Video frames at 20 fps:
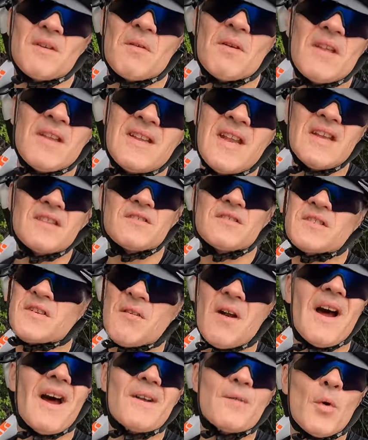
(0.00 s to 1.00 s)
and they're really dangerous
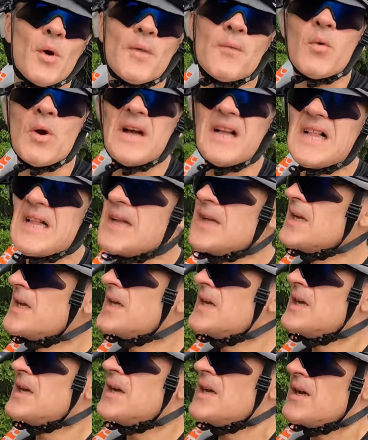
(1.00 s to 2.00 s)
to ride with. Well,
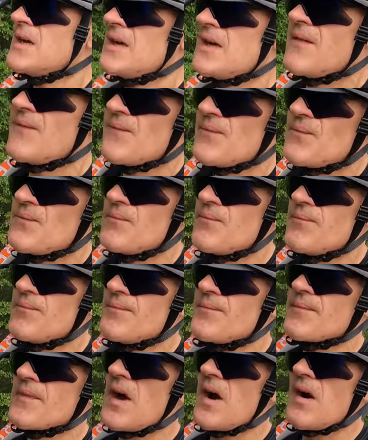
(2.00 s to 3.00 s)

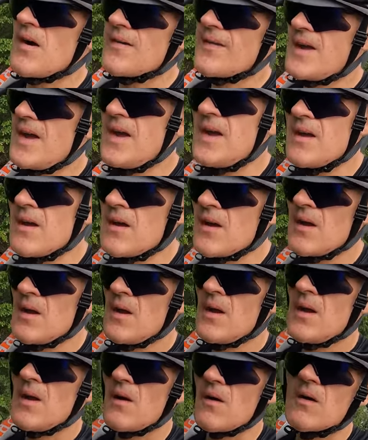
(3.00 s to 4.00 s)
are they?
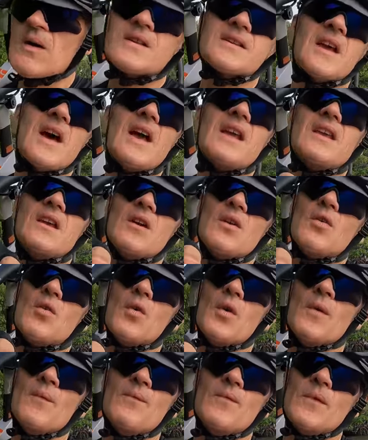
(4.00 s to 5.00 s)
Or is that
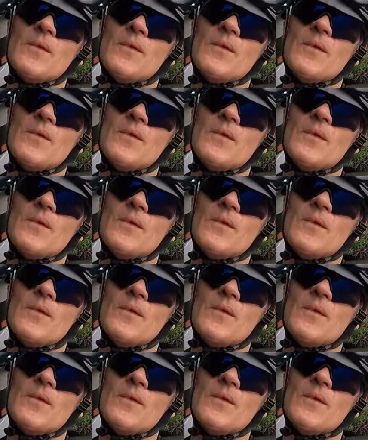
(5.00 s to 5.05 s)
you?